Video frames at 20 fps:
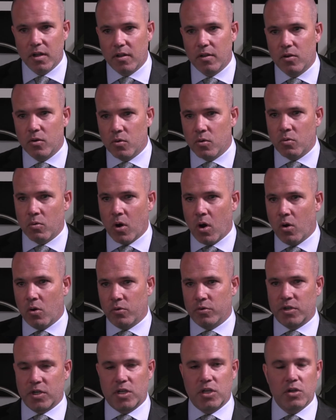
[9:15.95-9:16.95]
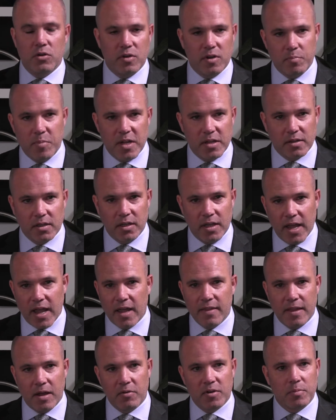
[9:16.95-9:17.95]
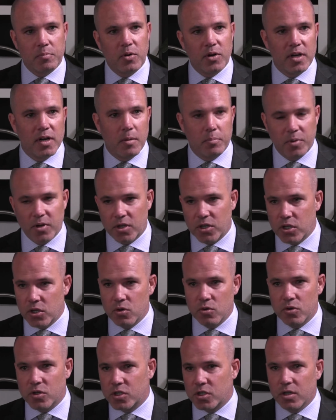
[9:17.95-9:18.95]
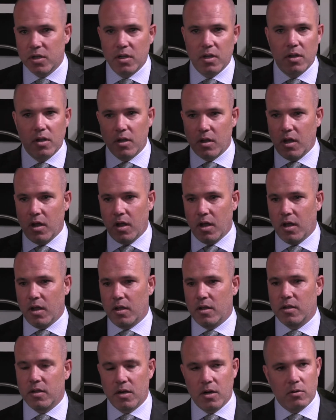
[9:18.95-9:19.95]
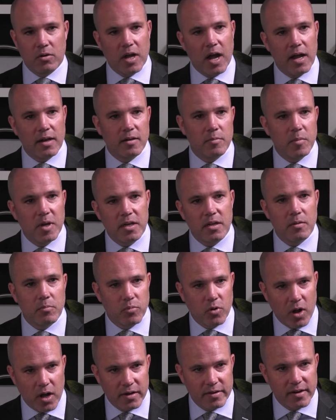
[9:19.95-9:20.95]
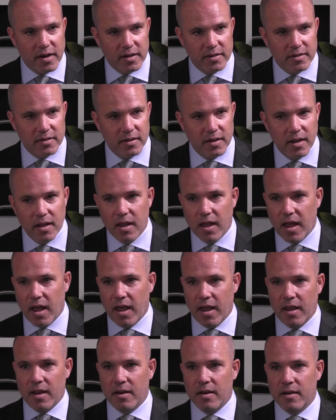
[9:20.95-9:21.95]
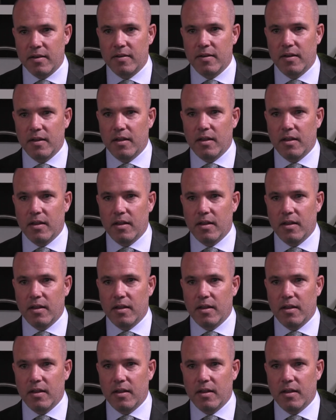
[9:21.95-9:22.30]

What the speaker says: who owned a huge piece of land that was putting up a huge condominium project, and